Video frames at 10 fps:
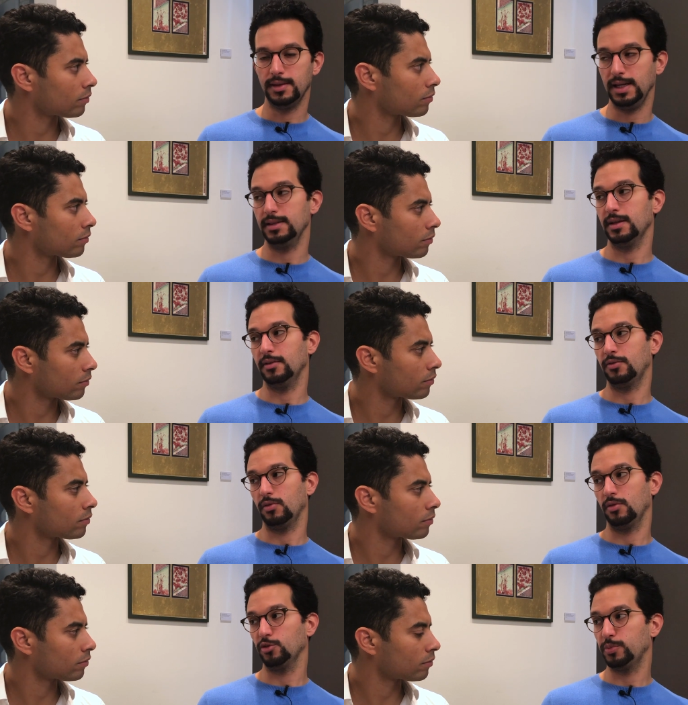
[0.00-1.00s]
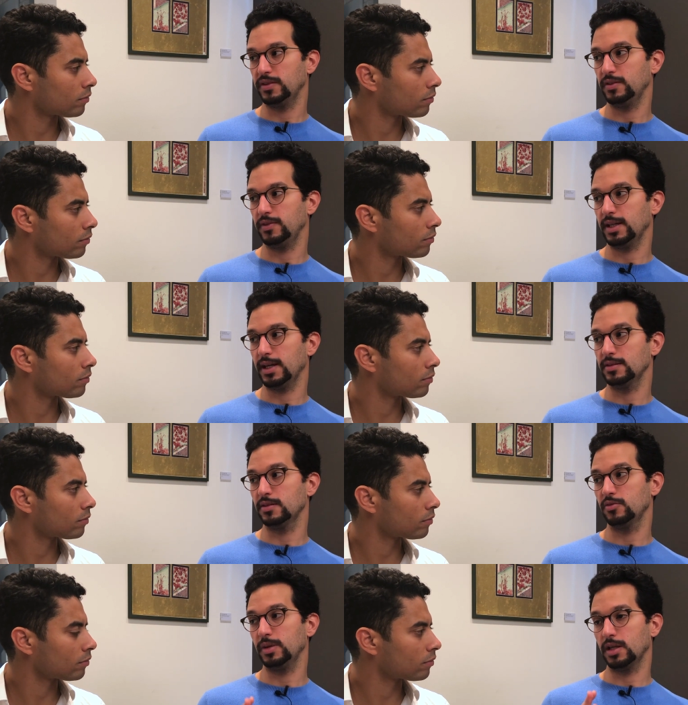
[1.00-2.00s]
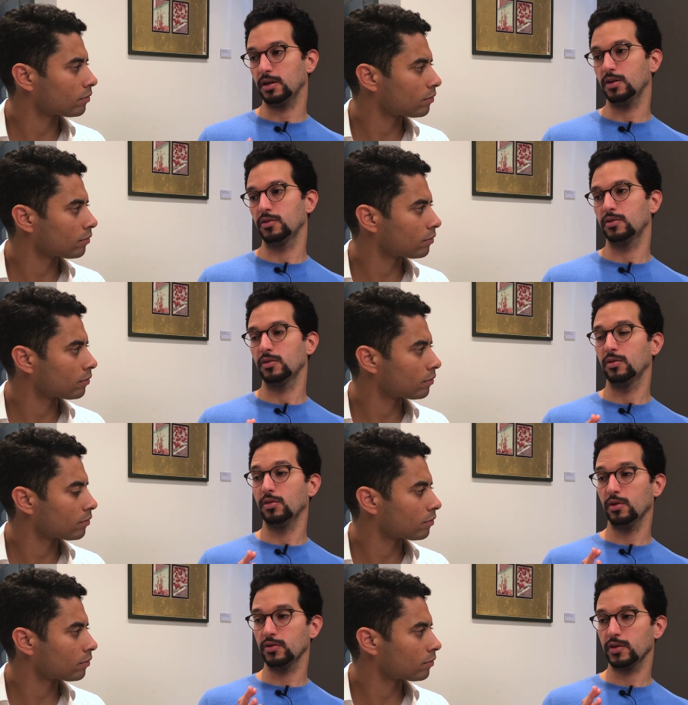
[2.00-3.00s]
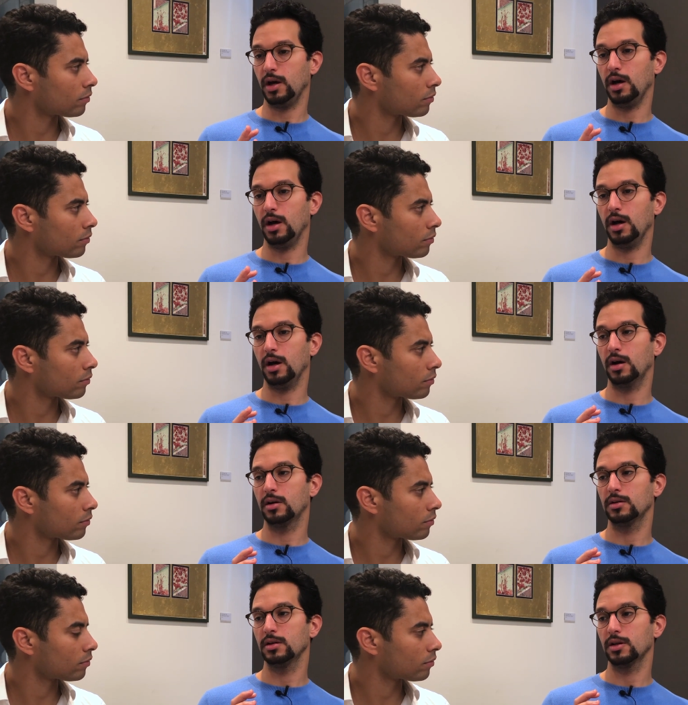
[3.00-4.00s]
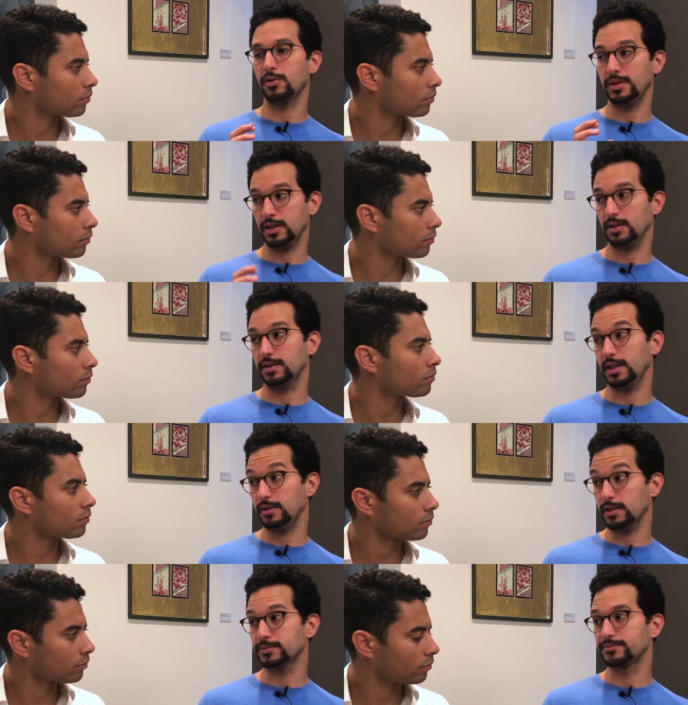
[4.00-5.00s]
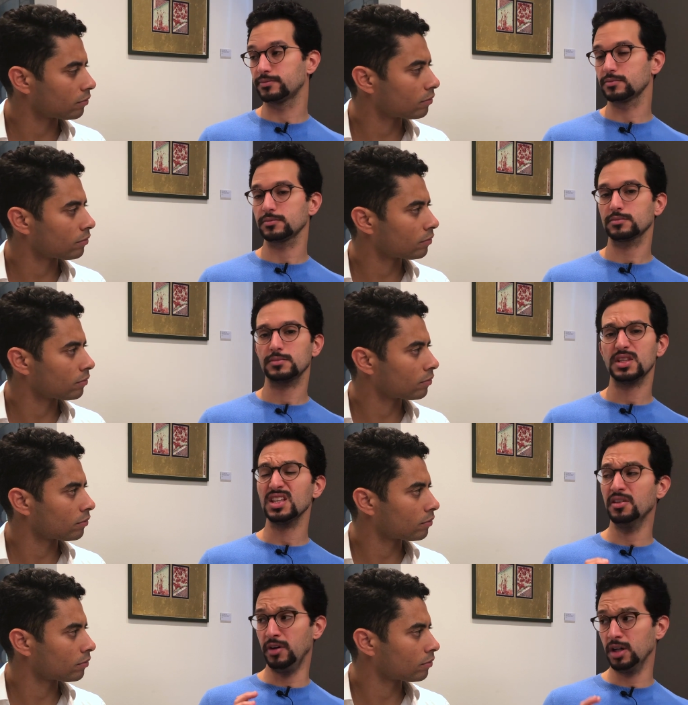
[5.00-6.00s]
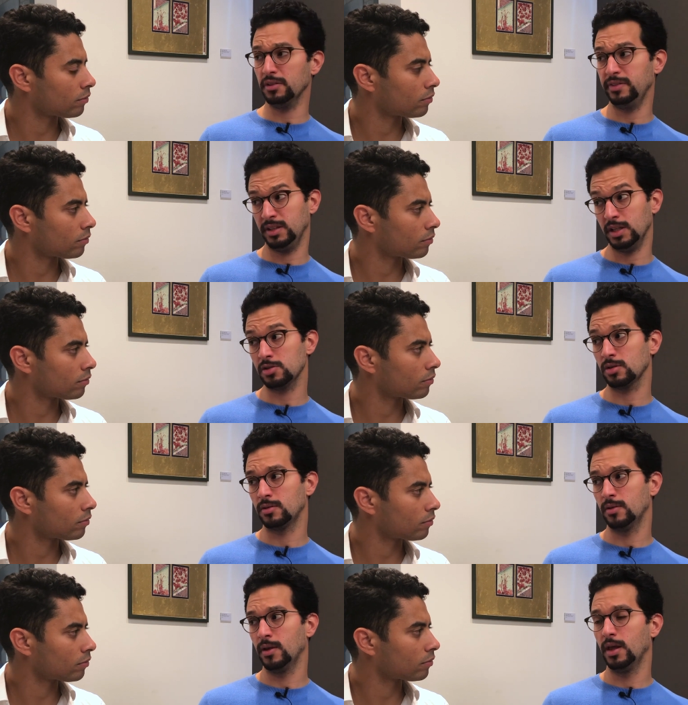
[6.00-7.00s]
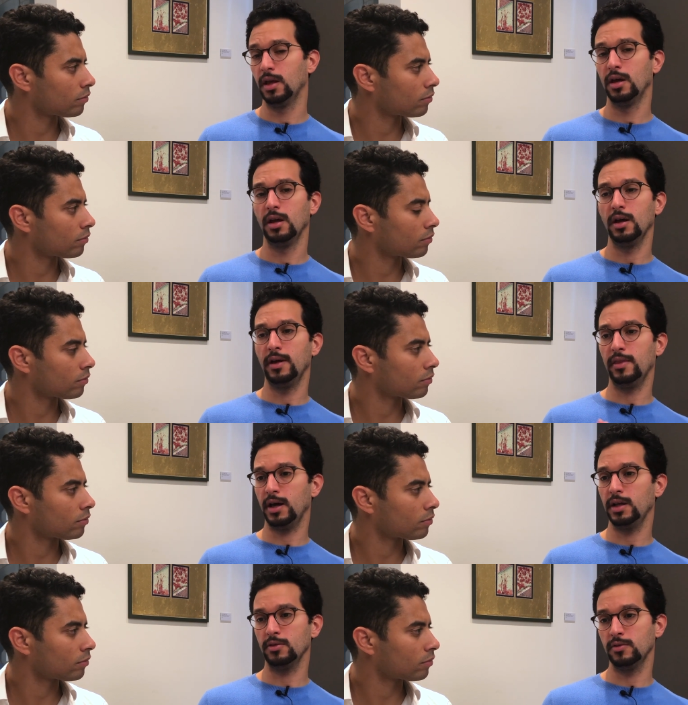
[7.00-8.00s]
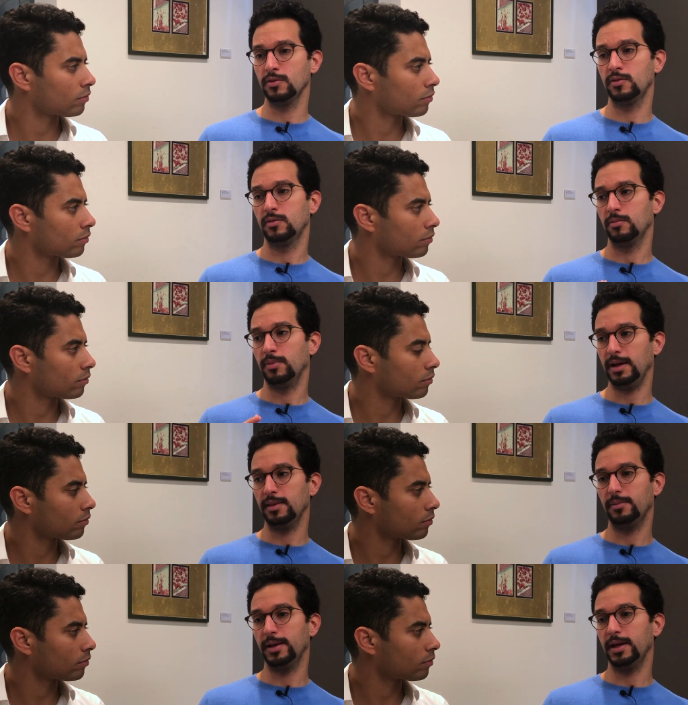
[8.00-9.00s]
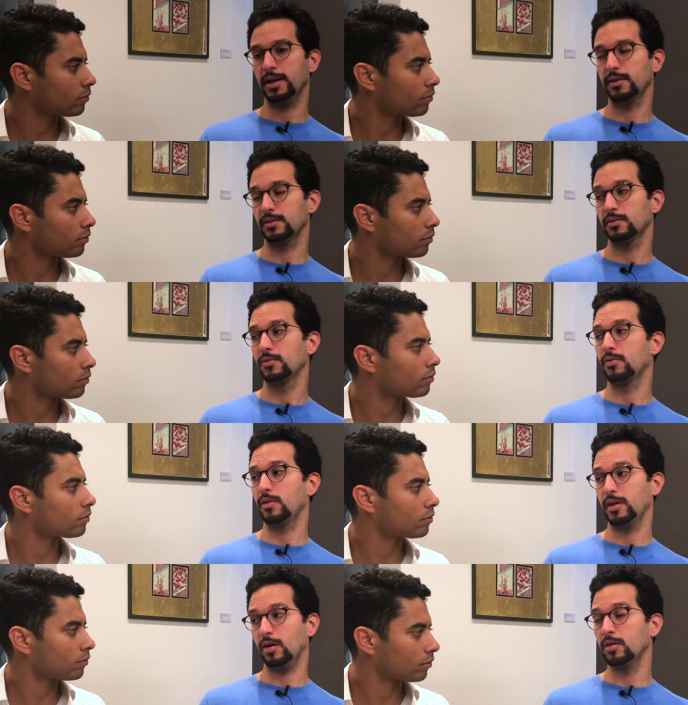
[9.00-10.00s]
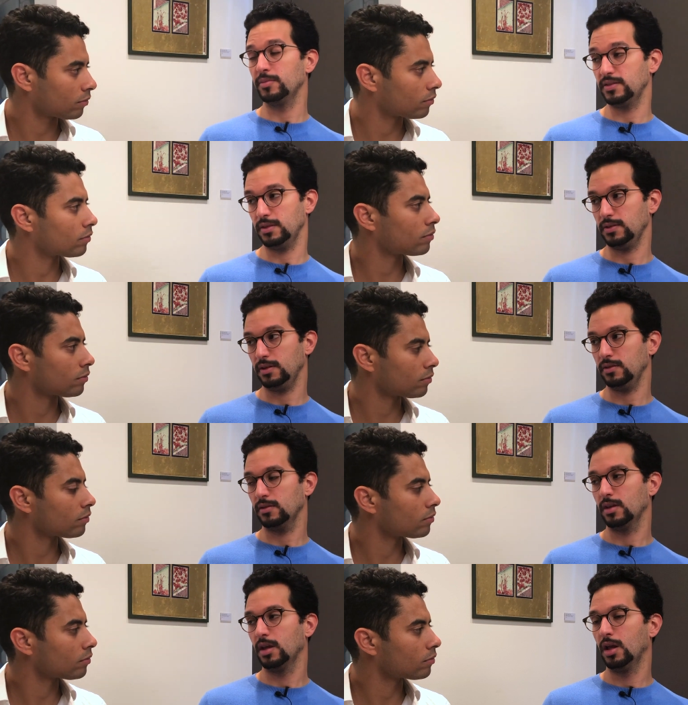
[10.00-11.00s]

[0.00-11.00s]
Speaker 1: data for those specific cases because those are critical data, very confidential, and are used by the banks for their own businesses.